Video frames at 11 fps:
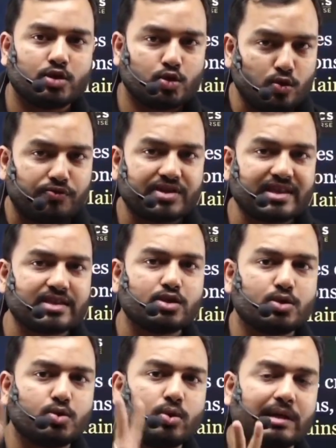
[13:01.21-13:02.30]
2 physics,
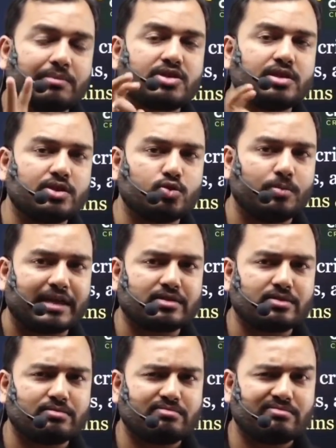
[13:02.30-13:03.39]
2 chemistry, 2 math.
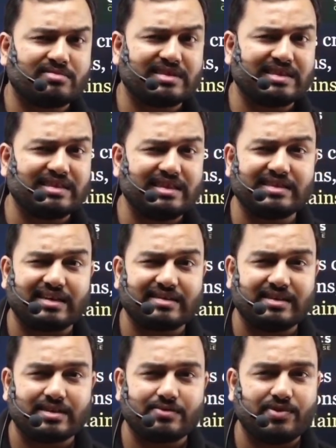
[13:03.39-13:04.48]
So these are
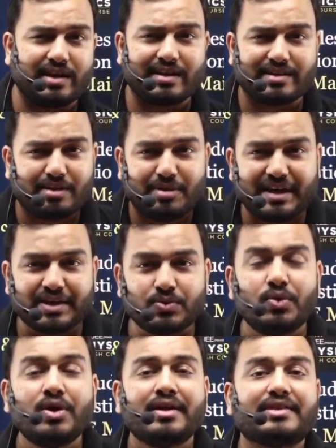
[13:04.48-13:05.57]
6. Where are the remaining 2?
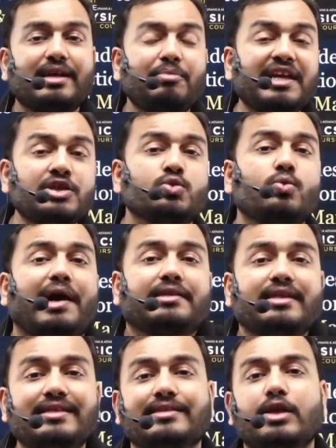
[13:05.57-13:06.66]
The remaining 2 are
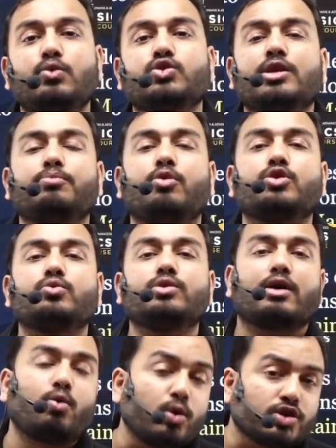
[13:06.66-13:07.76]
the solution book to the
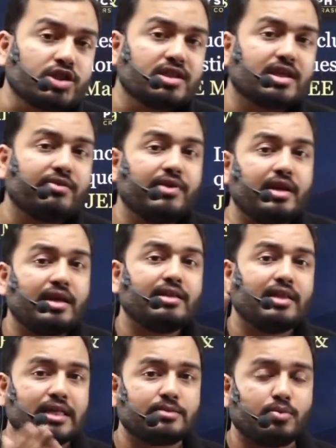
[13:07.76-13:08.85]
questions given in
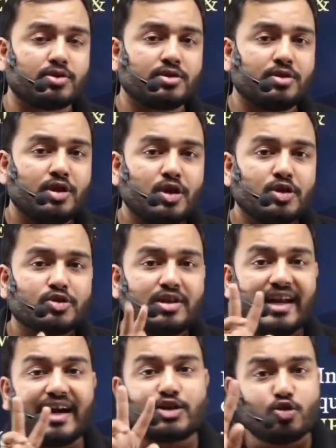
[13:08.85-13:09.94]
these books. So there
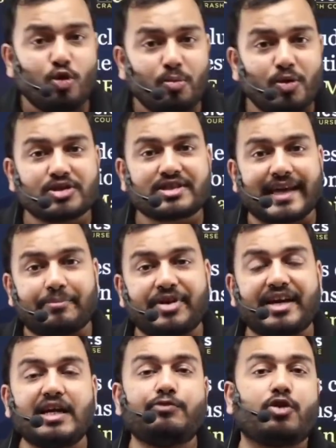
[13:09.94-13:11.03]
are 2 books
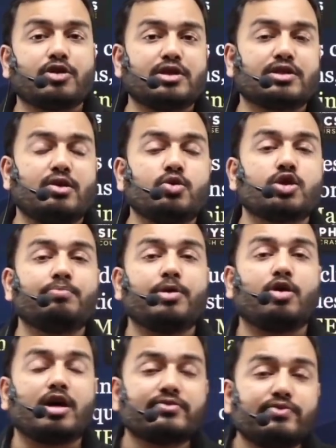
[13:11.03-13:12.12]
separately for the solution,
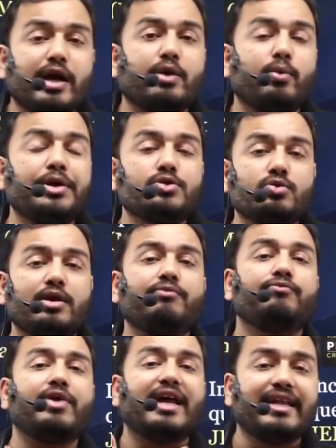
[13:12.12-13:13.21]
because we are going to give
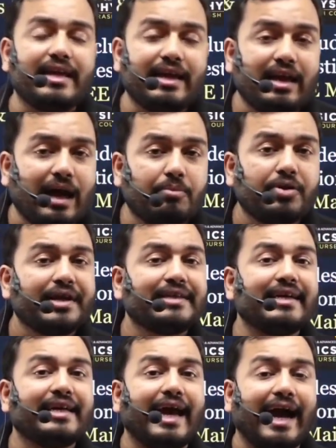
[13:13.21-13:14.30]
very
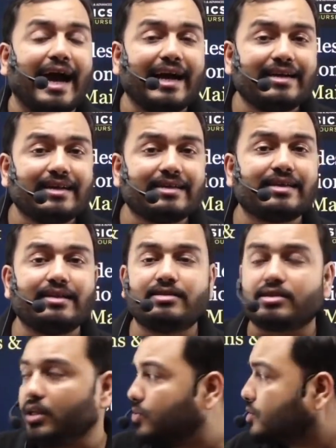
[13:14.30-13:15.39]
elaborated and detailed
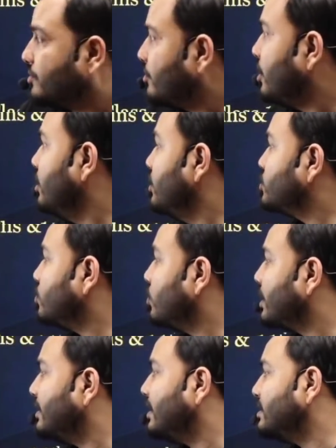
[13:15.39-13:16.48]
solution. So
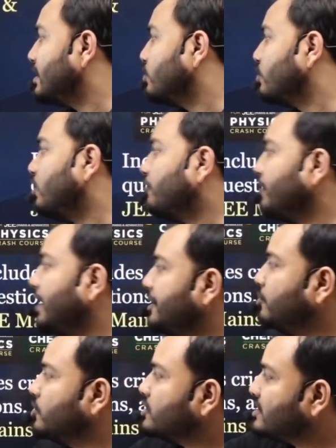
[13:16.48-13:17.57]
contains a total of 8
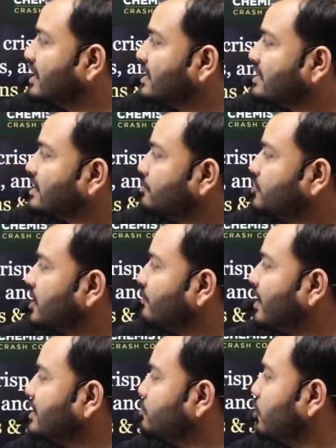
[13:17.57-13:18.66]
books, 6 subject
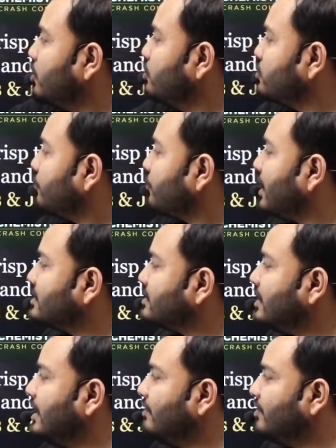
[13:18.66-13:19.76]
wise modules of class
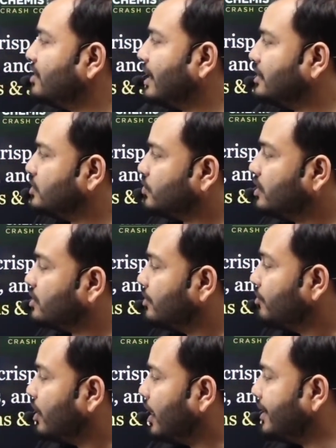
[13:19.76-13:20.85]
11th and 12th
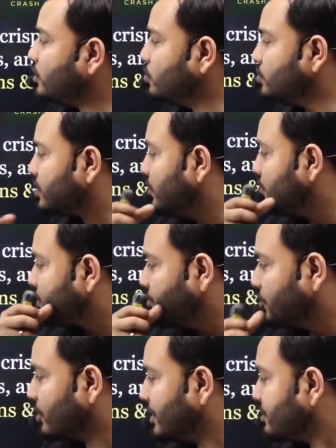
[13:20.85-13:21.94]
and 2 solution
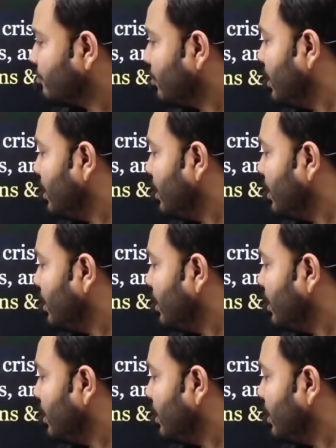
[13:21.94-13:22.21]
booklets.